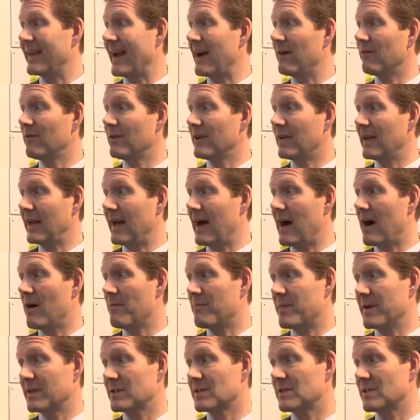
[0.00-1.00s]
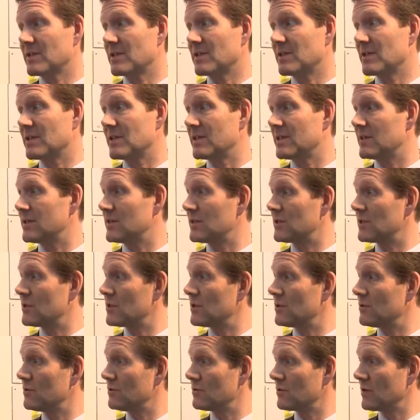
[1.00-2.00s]
That will allow businesses
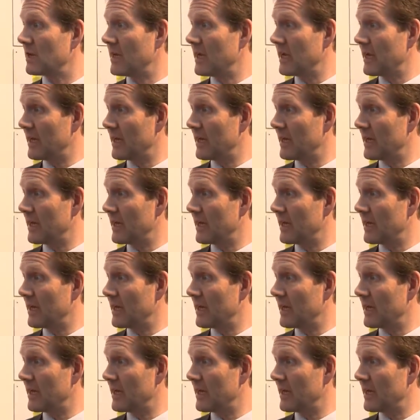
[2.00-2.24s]
to